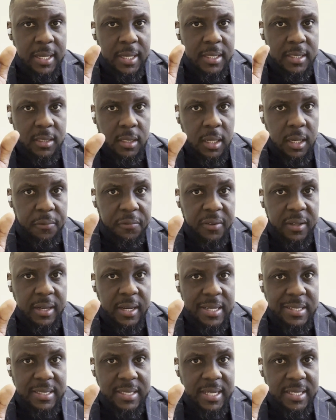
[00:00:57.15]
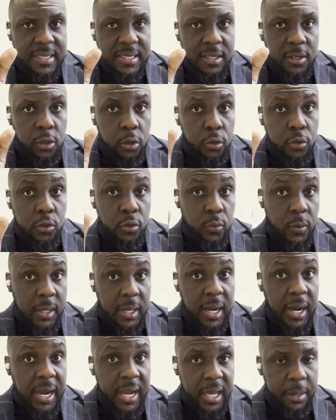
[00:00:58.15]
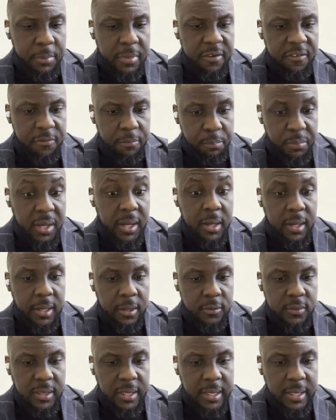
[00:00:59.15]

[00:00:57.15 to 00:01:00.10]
South Africa is getting close to an IMF bailout.